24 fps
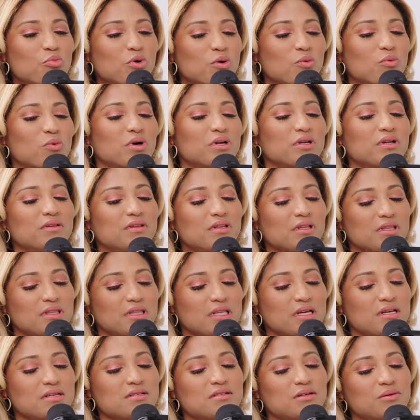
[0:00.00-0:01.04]
But one of the
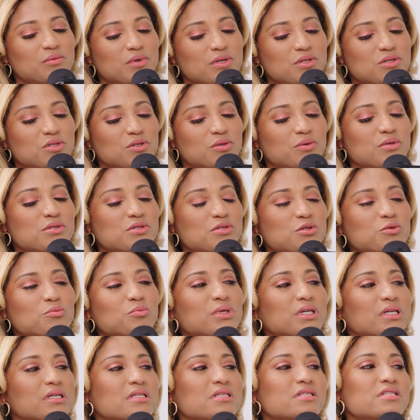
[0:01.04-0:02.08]
things that we do is to
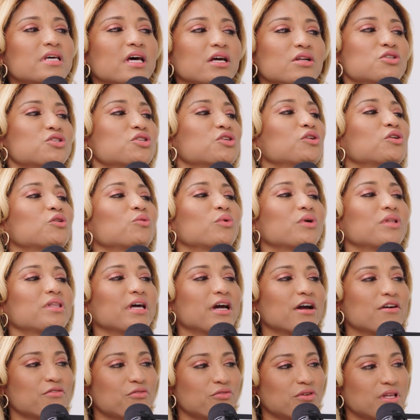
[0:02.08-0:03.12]
be intentional with
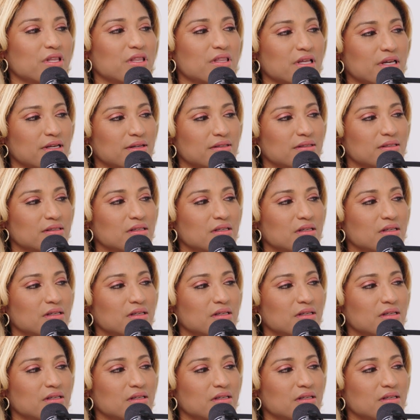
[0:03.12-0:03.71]
everything.